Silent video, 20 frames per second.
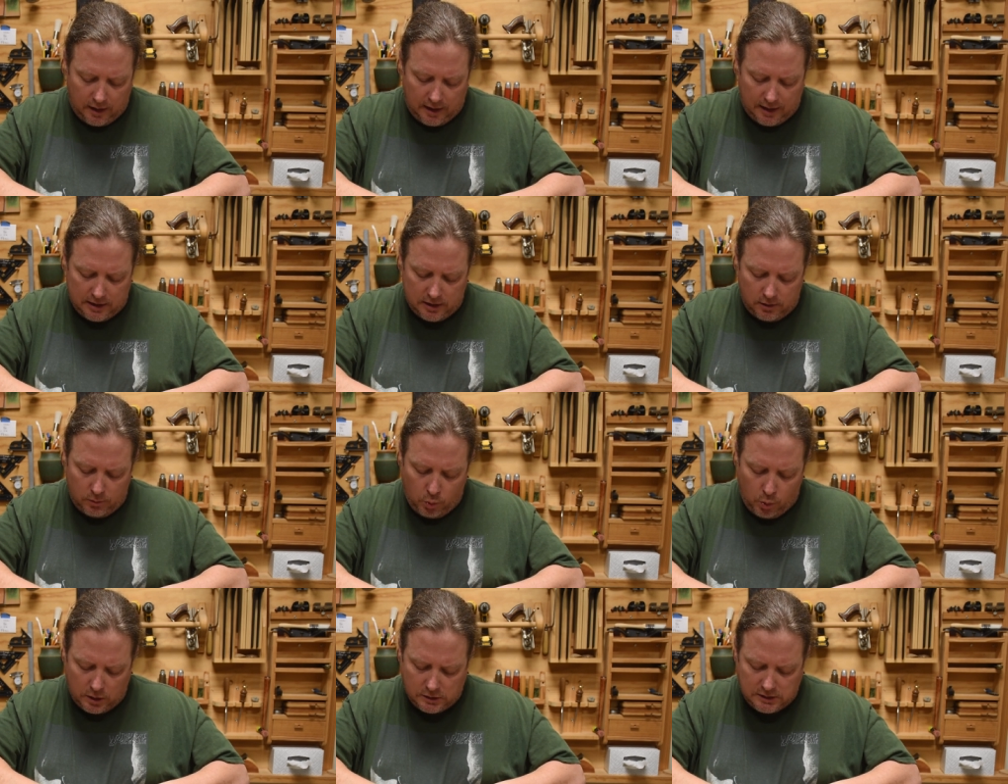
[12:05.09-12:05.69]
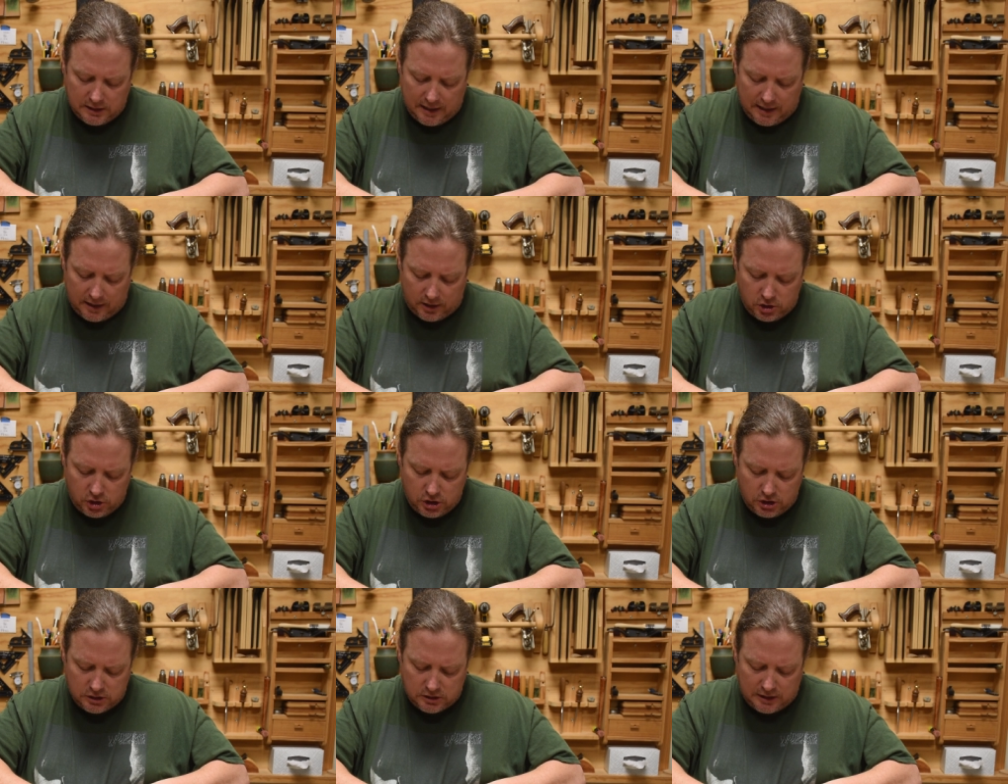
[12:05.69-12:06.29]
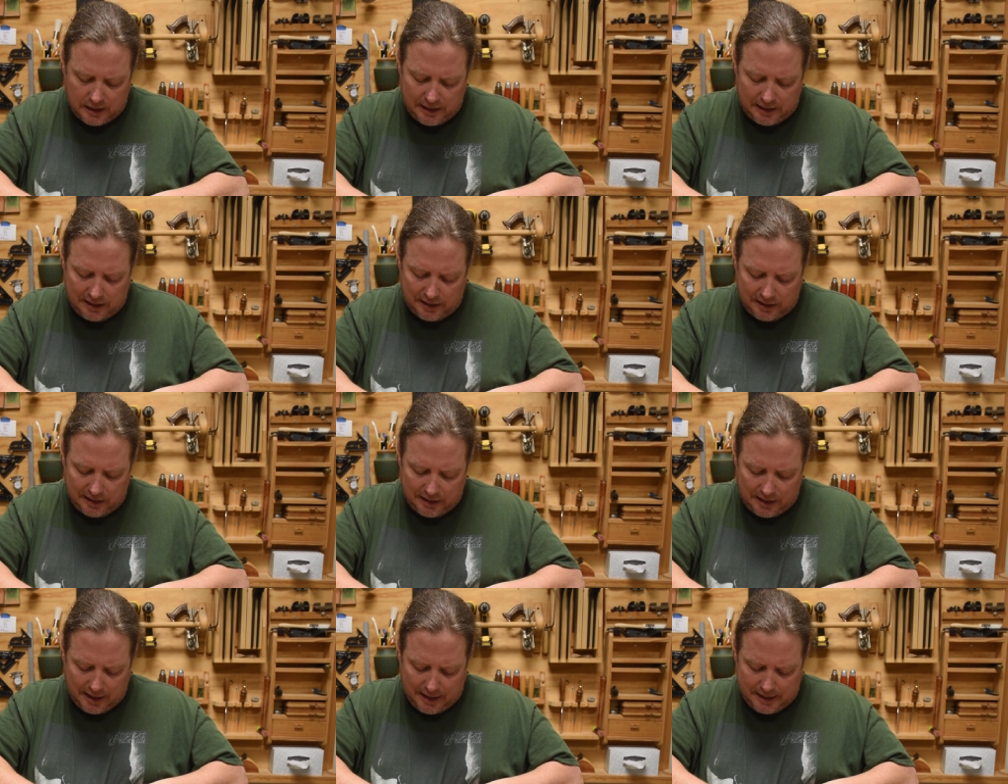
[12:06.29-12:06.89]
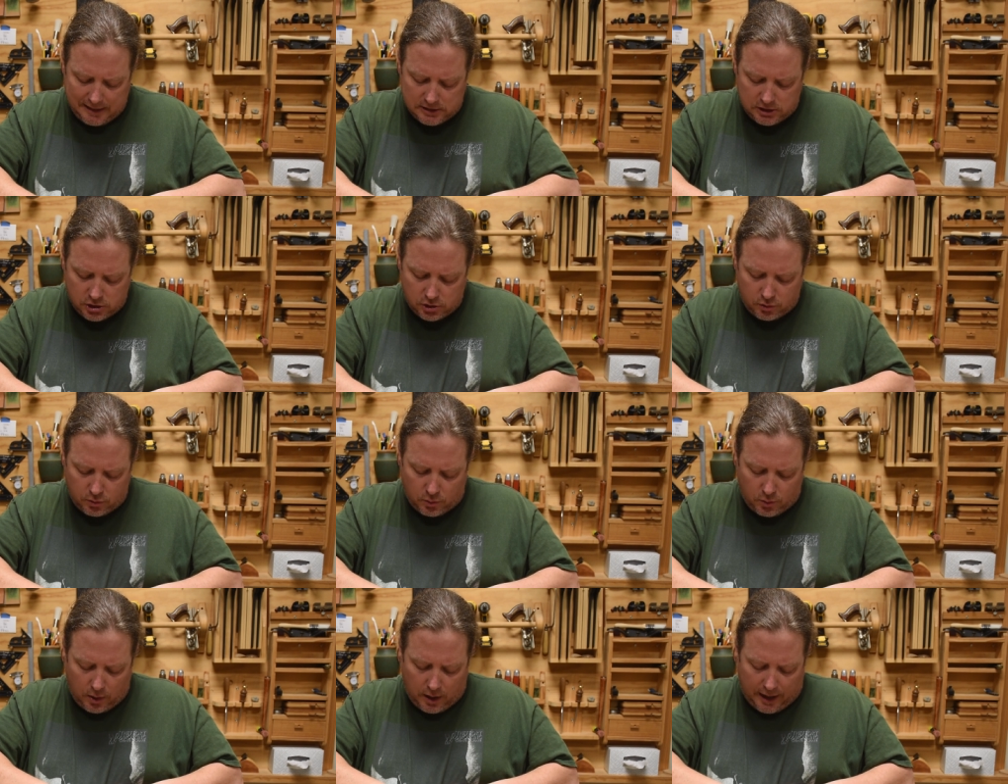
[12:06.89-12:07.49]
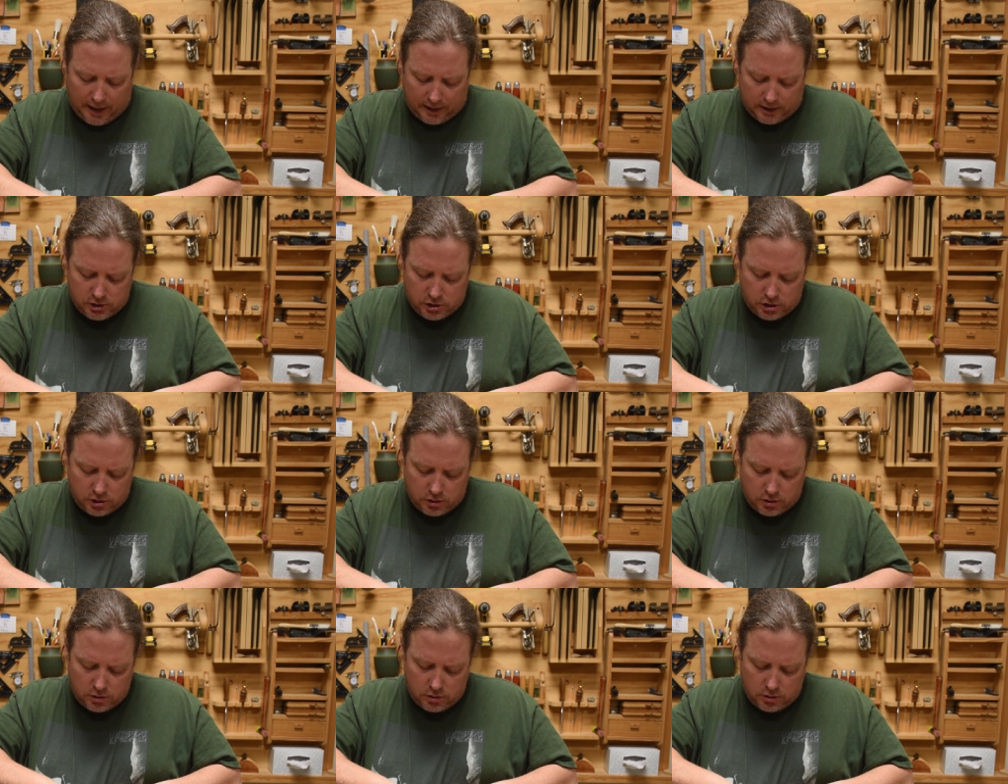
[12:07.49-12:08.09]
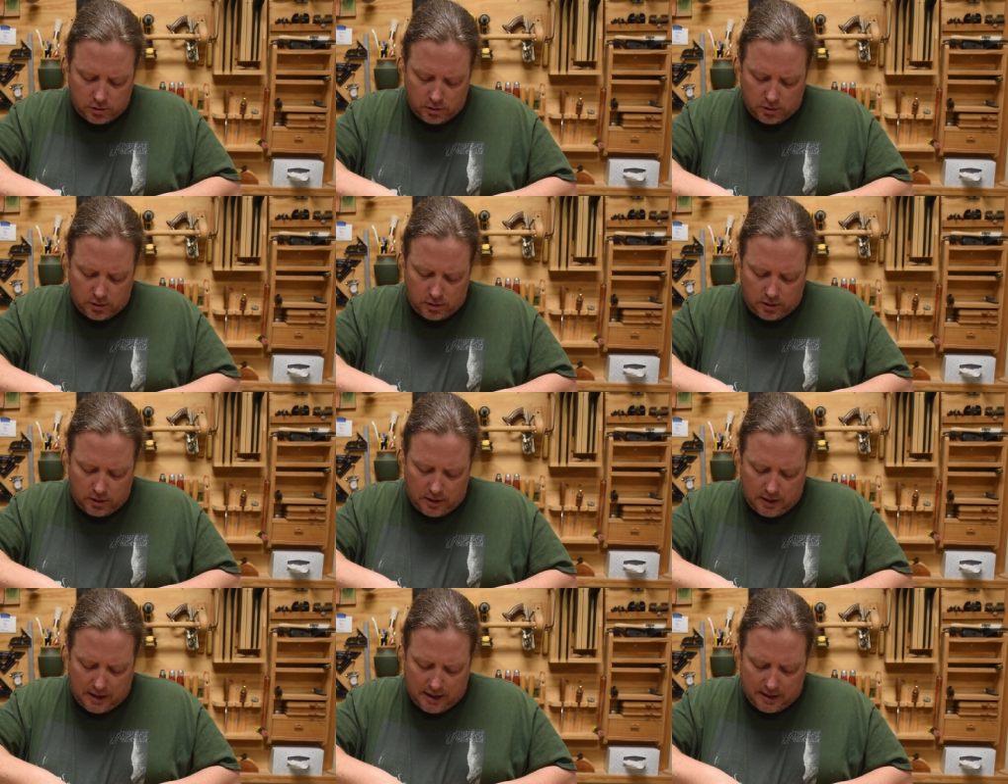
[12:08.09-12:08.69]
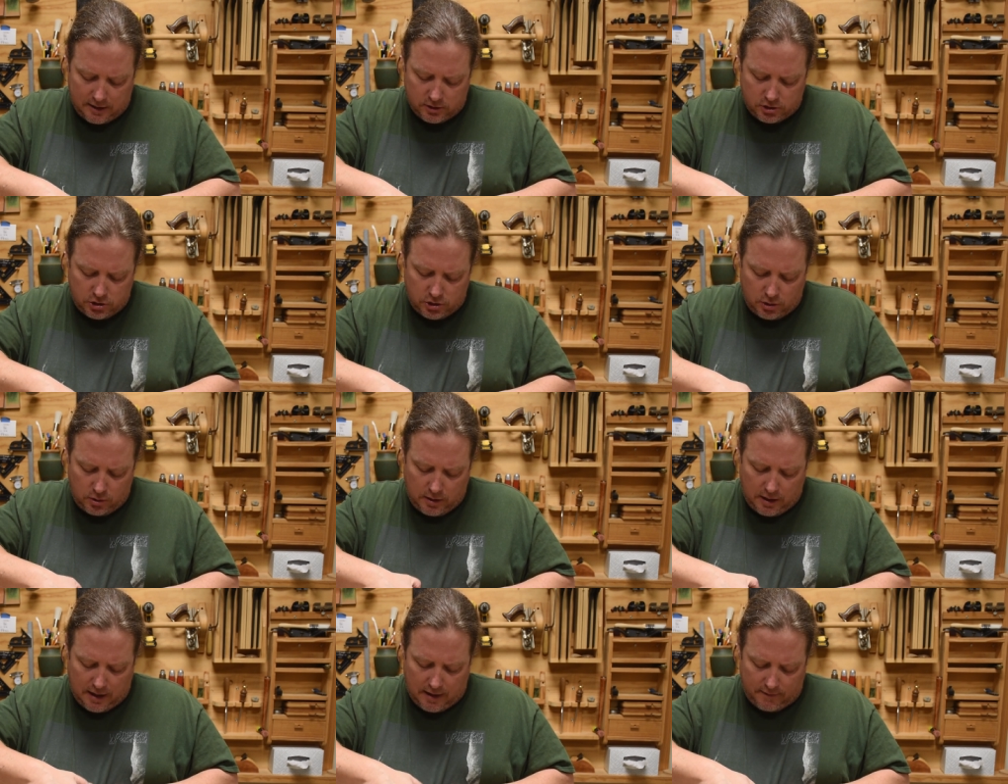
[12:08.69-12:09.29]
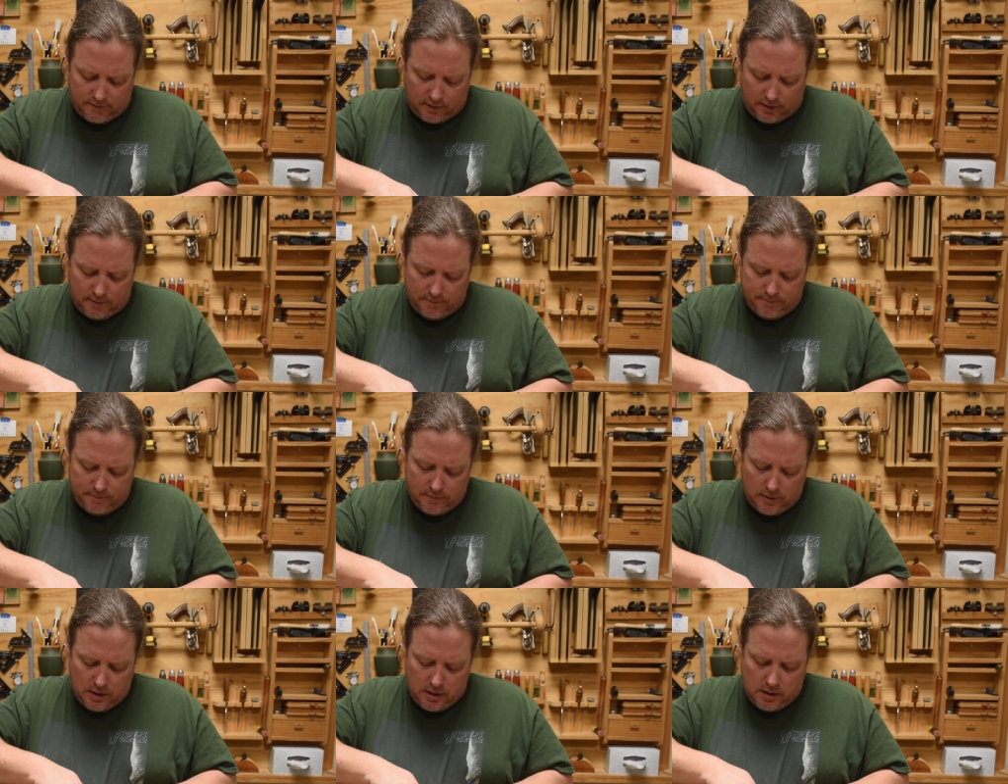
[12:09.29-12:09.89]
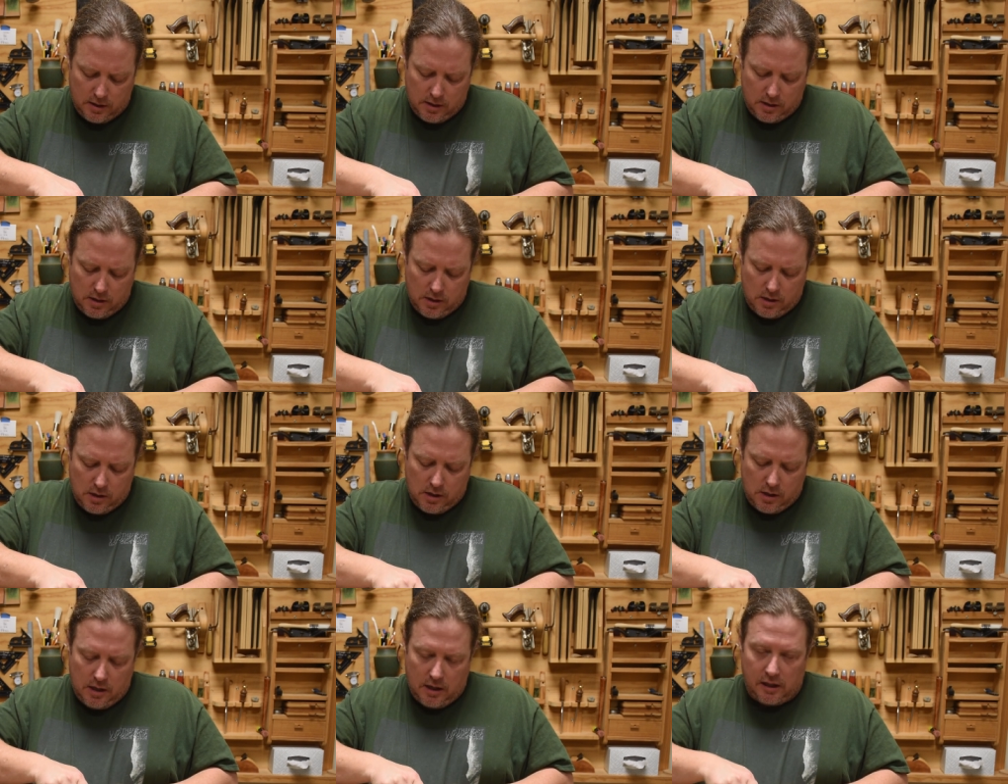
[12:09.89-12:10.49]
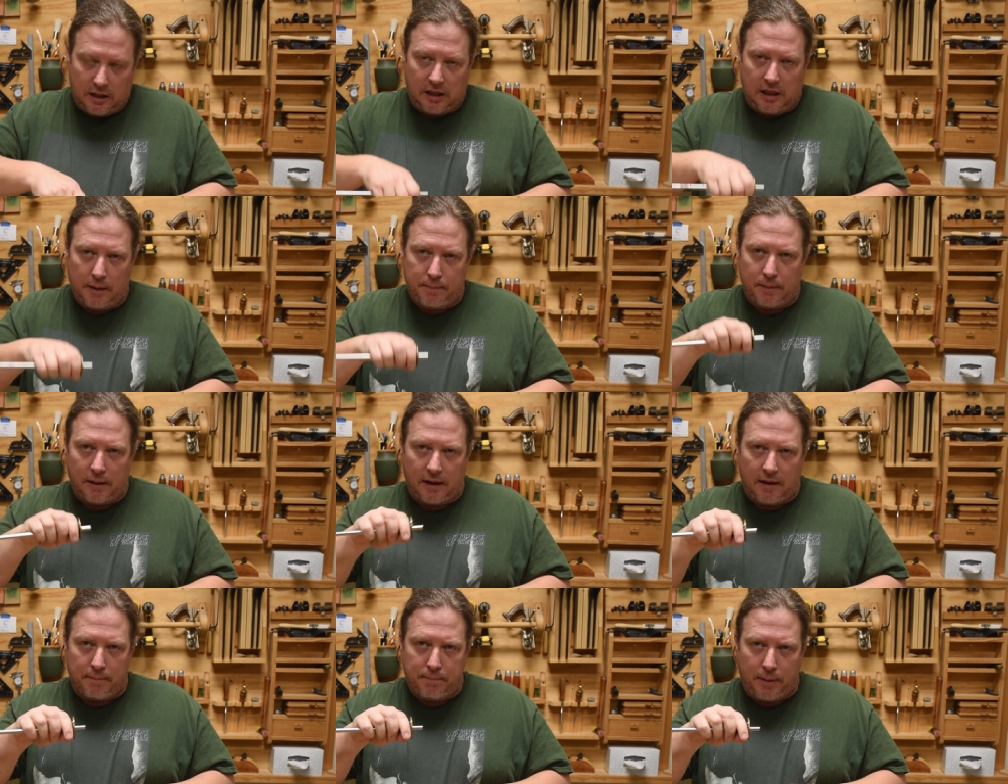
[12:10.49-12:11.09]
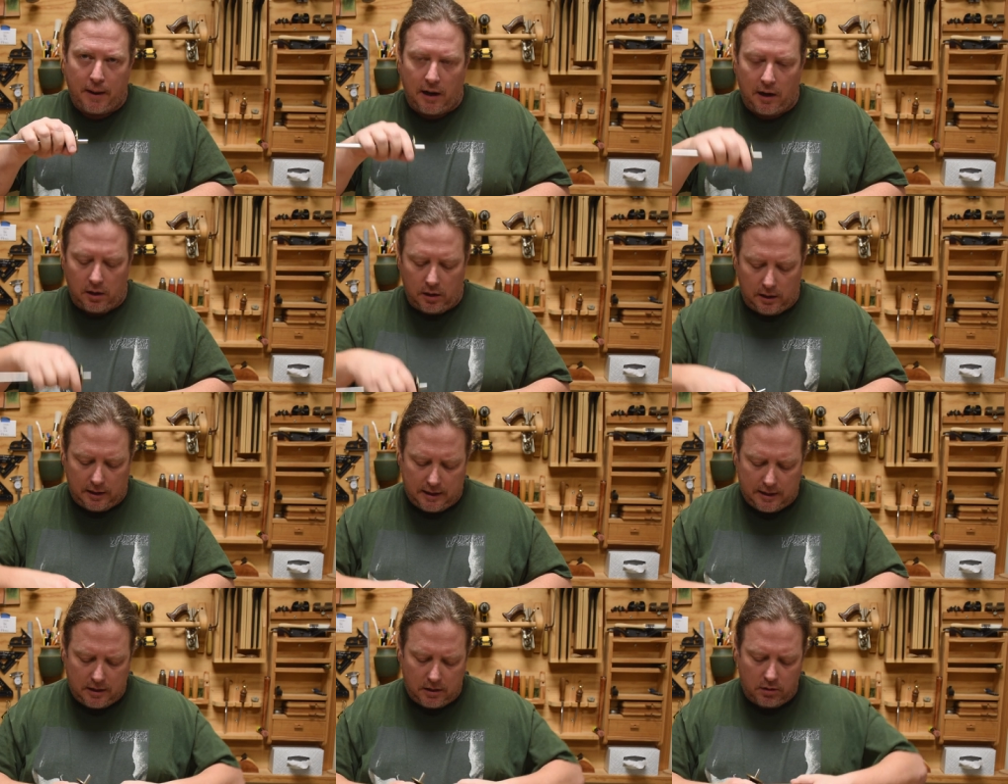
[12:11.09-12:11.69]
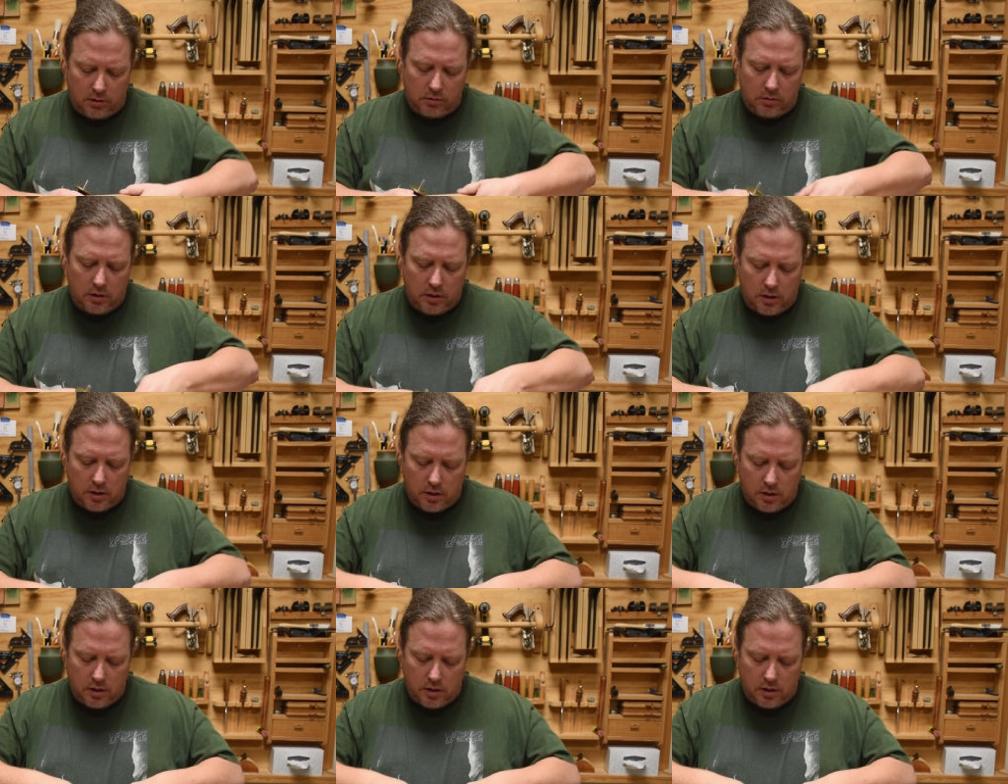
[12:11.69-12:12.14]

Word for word: And once again, just a light scratch. Not too heavy, keeping it parallel,